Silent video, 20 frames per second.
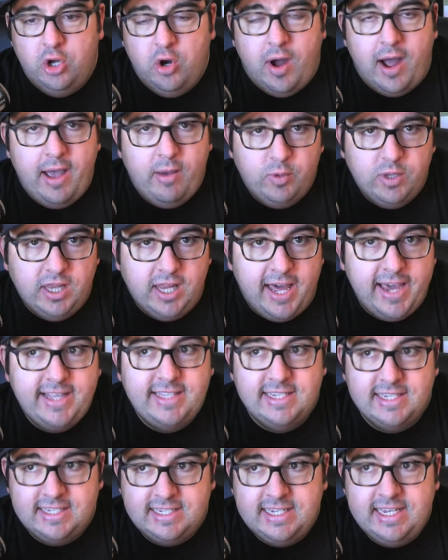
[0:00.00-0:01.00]
I would
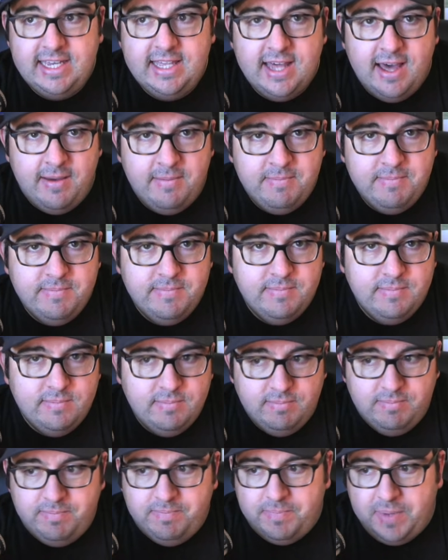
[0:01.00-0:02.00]
like to see them
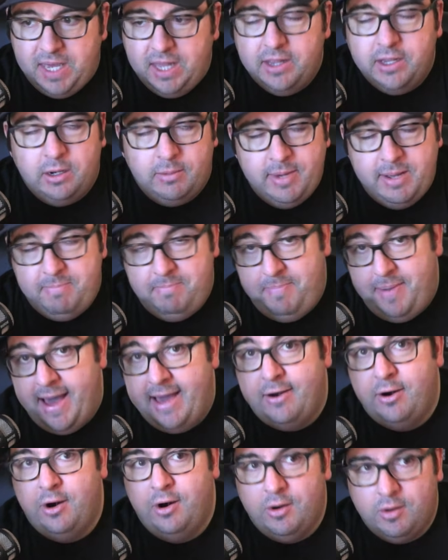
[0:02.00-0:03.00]
be a little bit
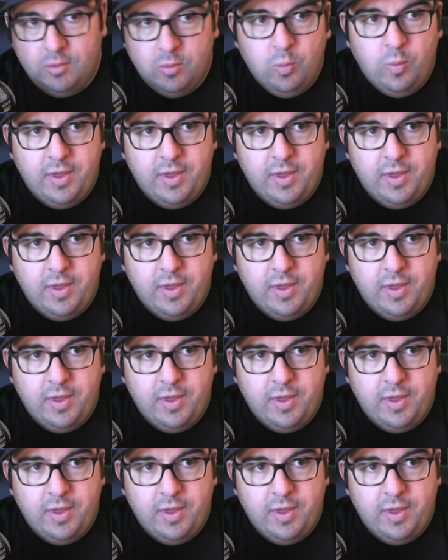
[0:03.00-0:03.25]
better